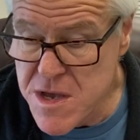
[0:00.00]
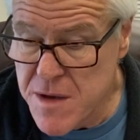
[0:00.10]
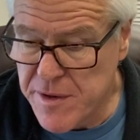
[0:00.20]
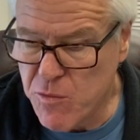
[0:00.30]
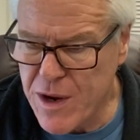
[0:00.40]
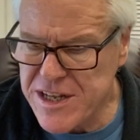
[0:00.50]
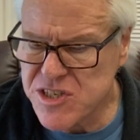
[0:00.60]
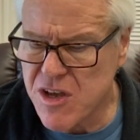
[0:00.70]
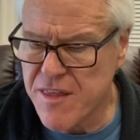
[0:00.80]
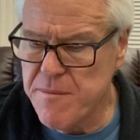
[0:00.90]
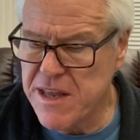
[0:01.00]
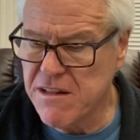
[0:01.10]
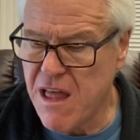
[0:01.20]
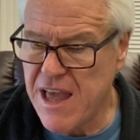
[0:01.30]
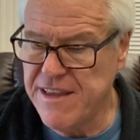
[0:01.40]
But when he saw the men
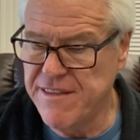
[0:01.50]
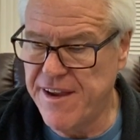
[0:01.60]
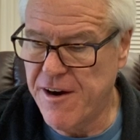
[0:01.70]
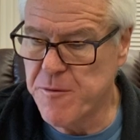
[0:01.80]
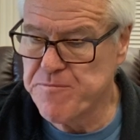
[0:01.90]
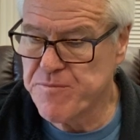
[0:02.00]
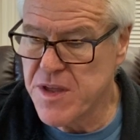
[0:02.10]
lying there,